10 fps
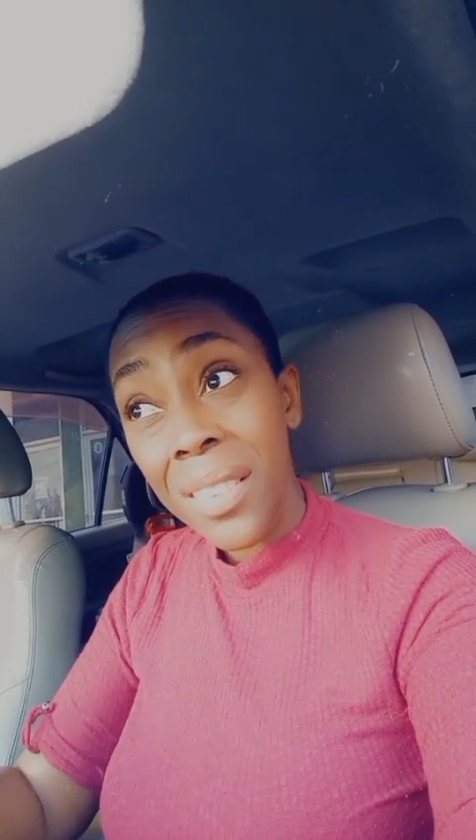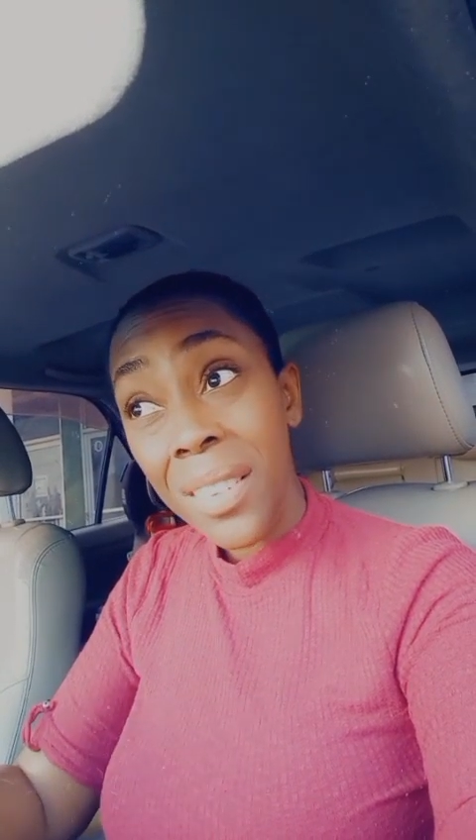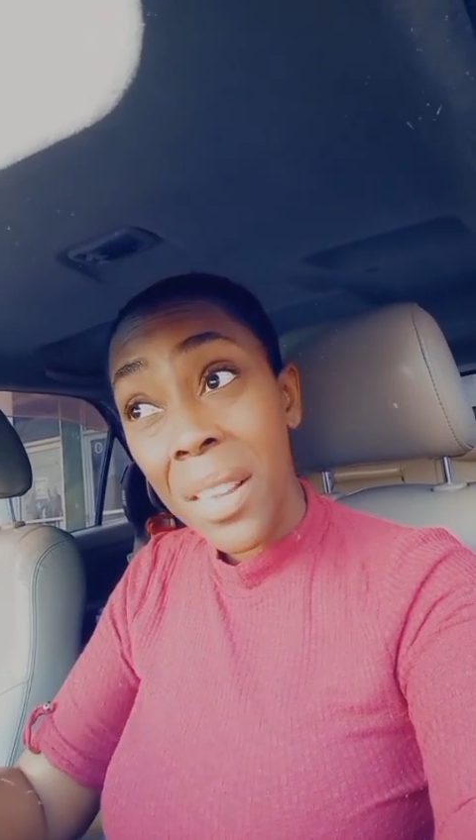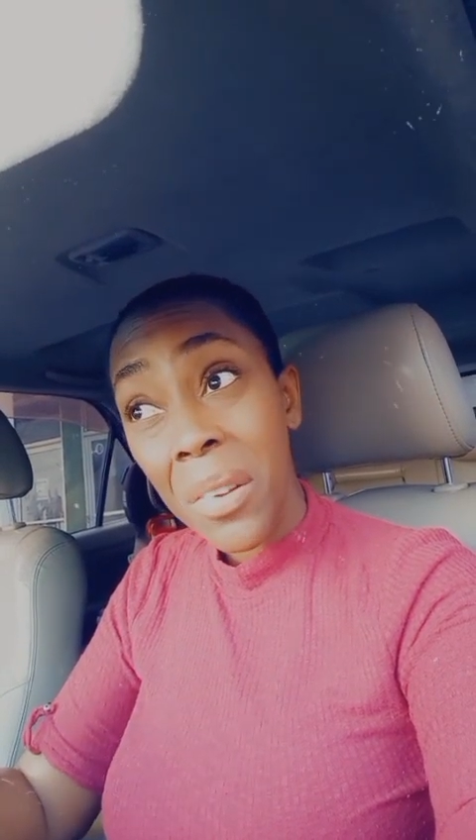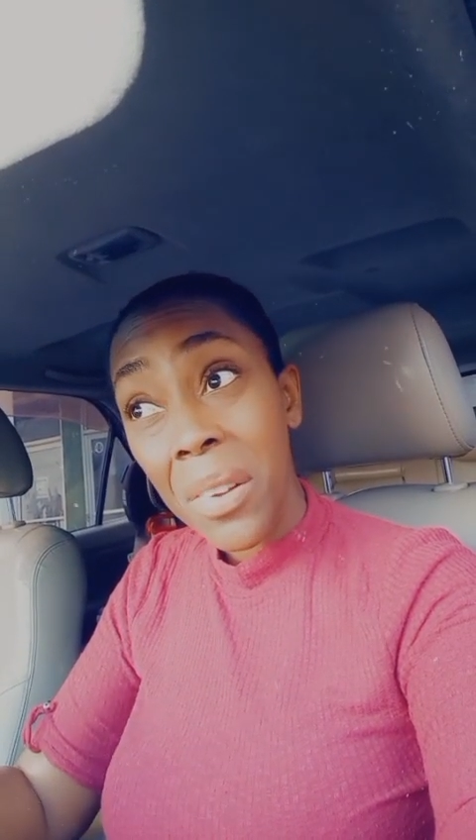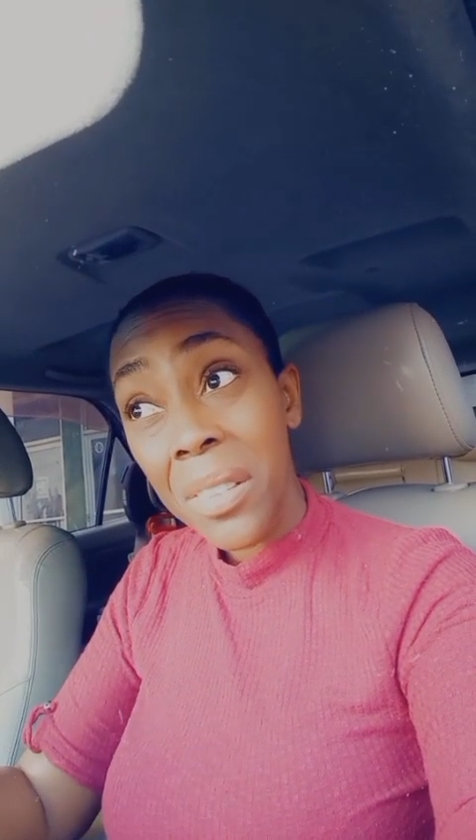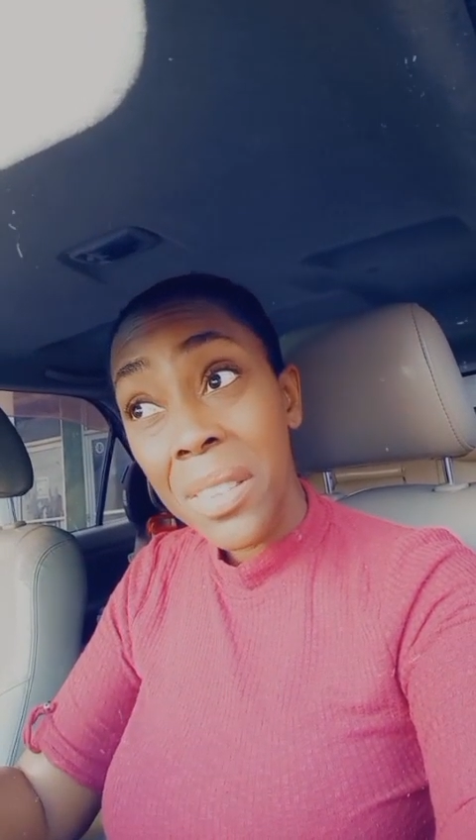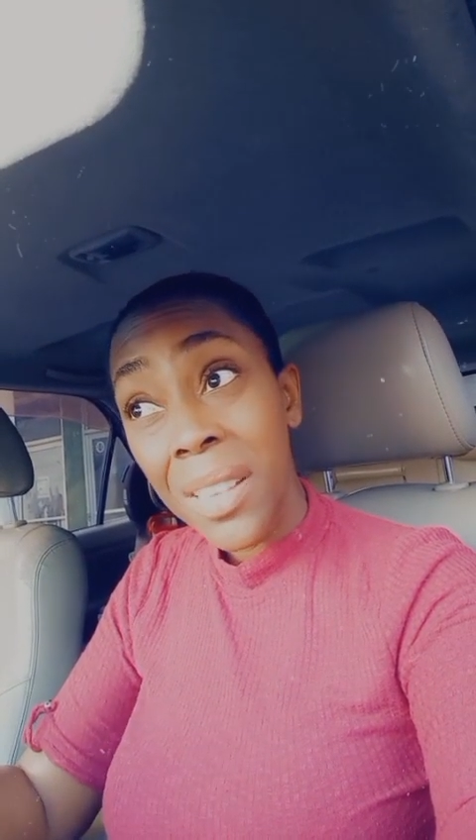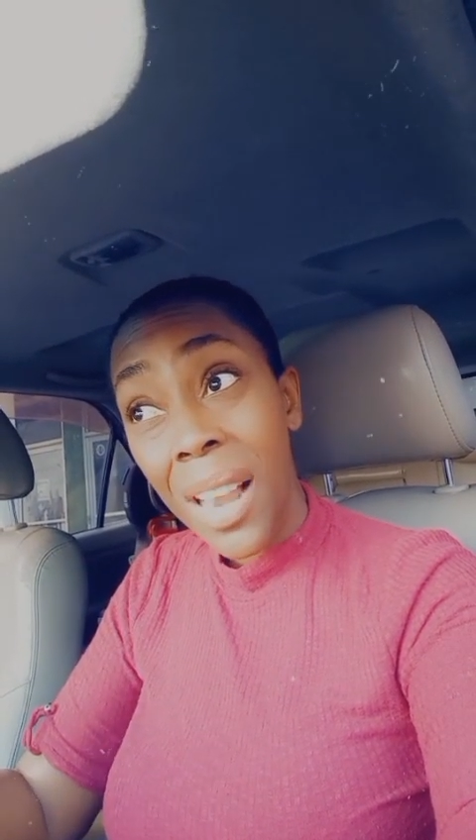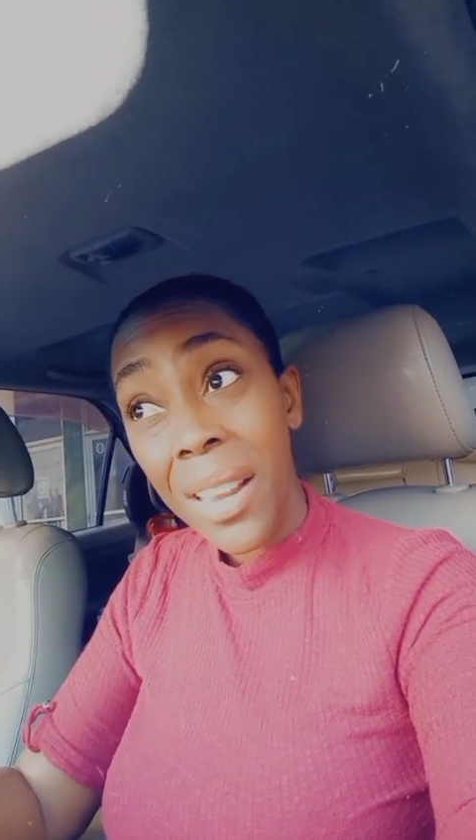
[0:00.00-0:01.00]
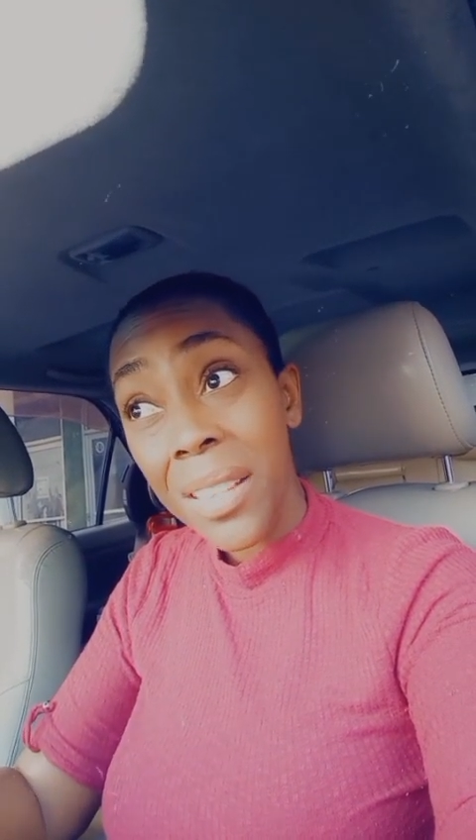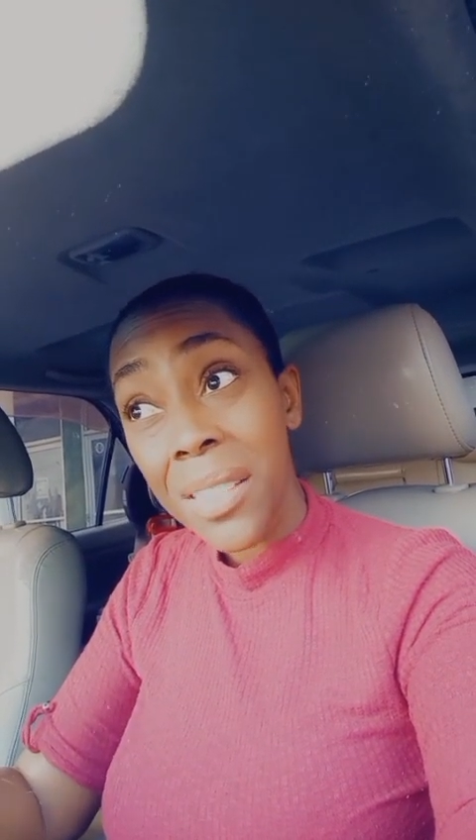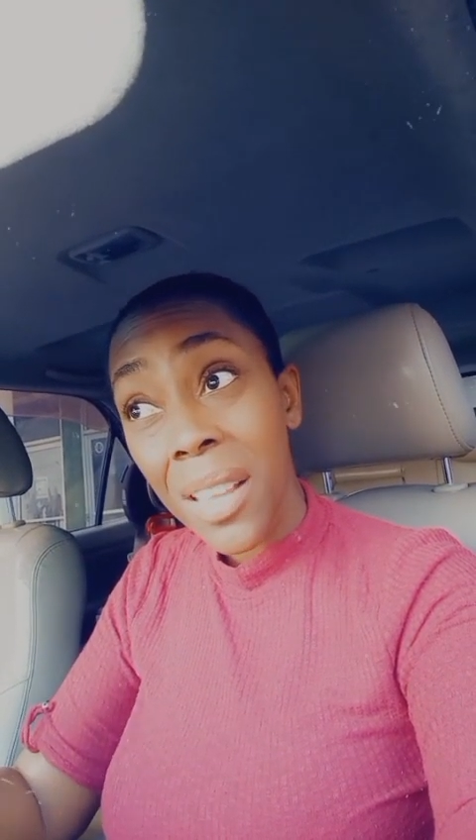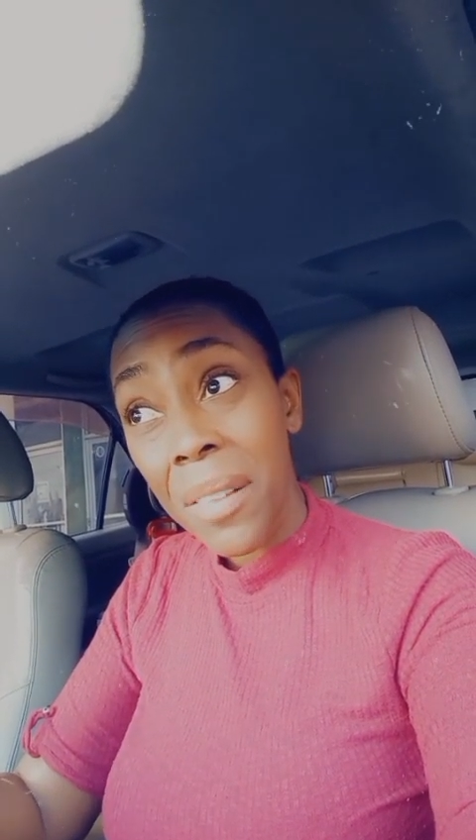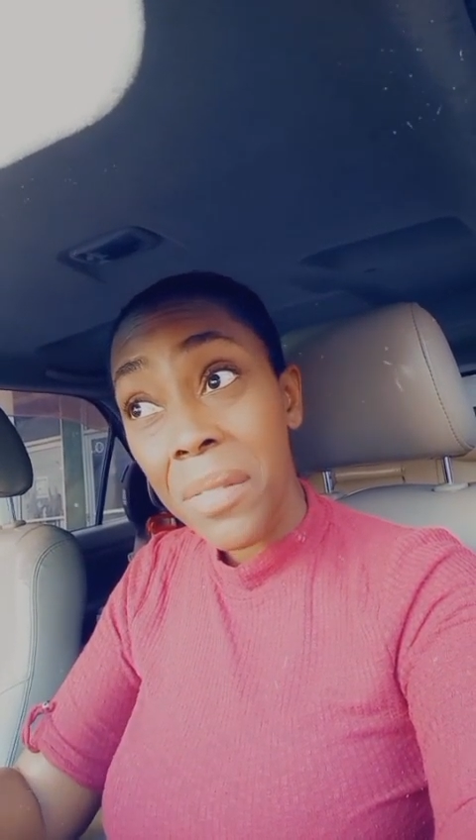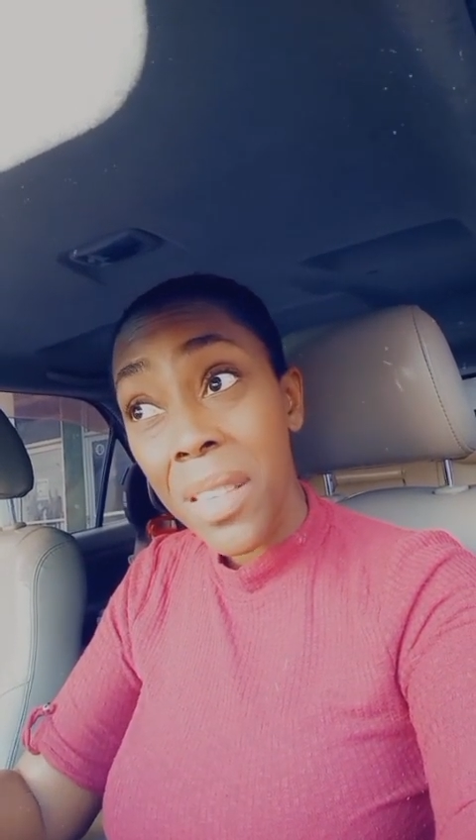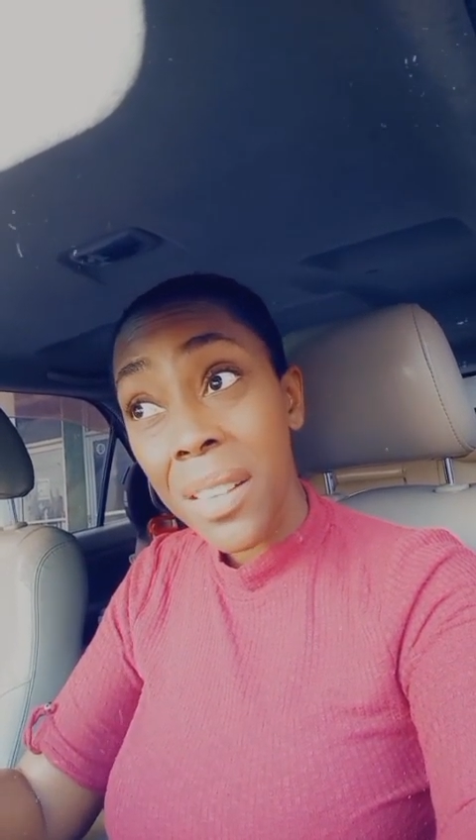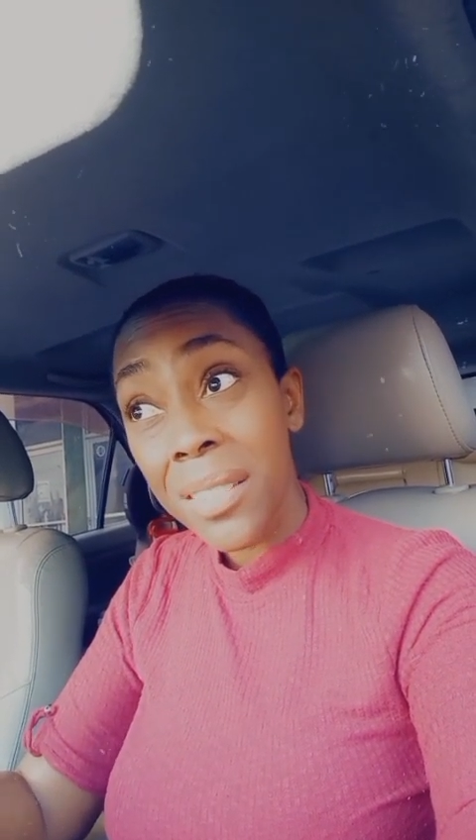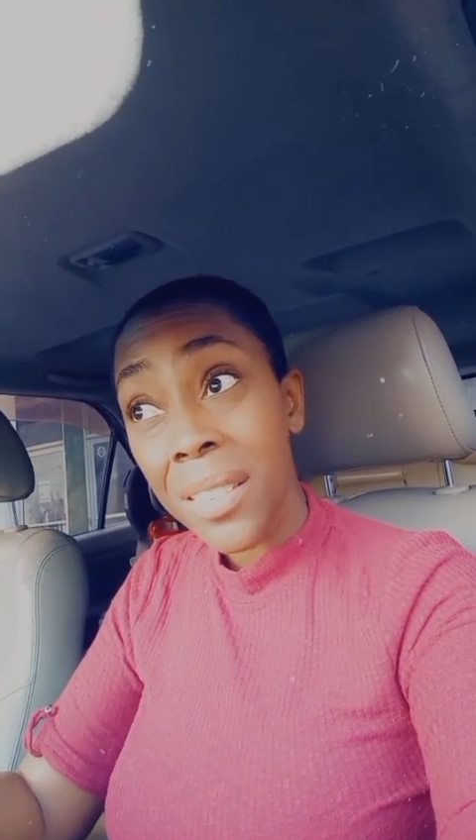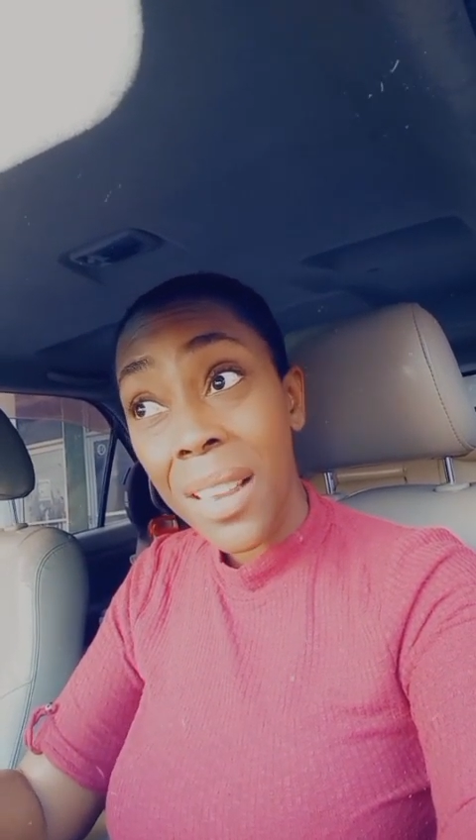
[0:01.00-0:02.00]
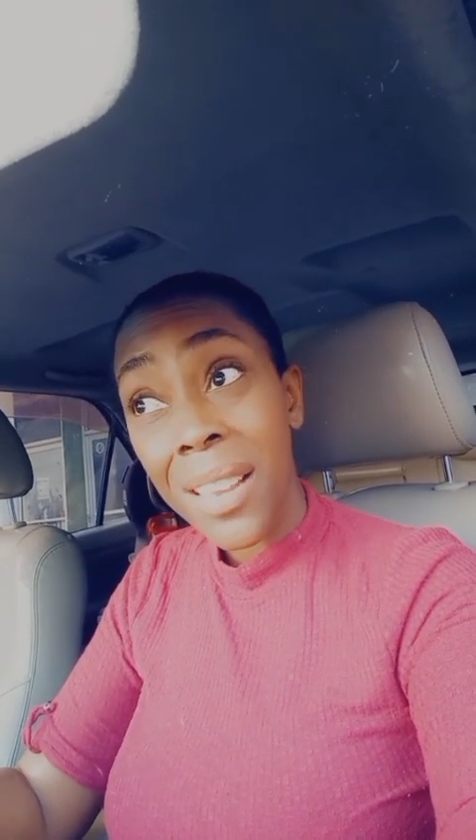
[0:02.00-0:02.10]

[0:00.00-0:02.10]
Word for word: you know, knowledge of things, I,